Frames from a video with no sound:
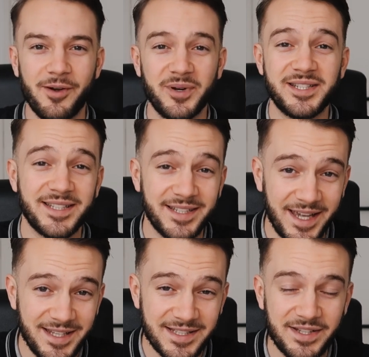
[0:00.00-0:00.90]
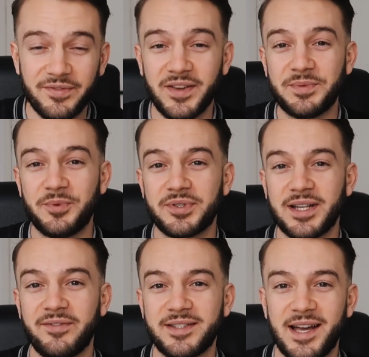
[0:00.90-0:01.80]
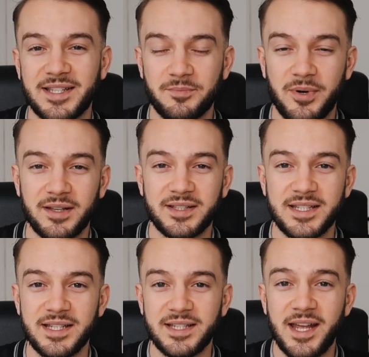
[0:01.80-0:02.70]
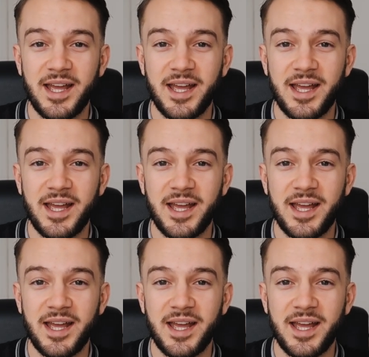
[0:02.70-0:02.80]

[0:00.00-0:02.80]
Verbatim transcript: which is against Facebook's advertising policies,